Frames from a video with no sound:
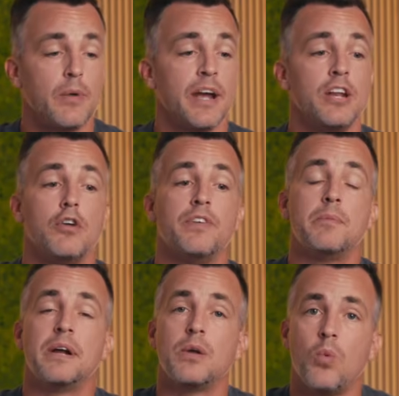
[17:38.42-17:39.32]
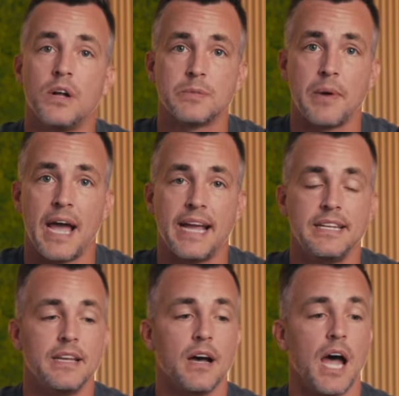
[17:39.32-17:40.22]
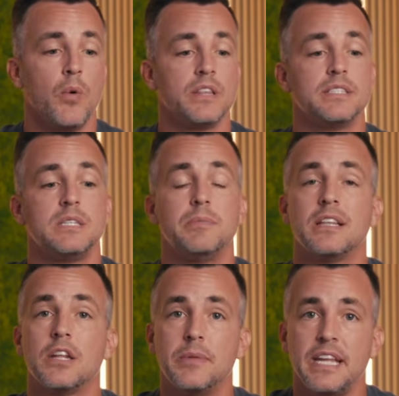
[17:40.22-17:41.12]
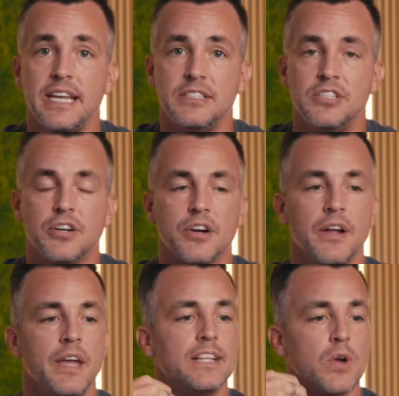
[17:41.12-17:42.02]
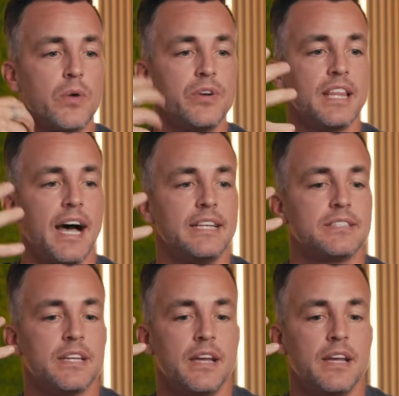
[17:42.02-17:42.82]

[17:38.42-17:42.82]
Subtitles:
do I know if anybody wants my idea? I want this to be a little bit easier. And so I realized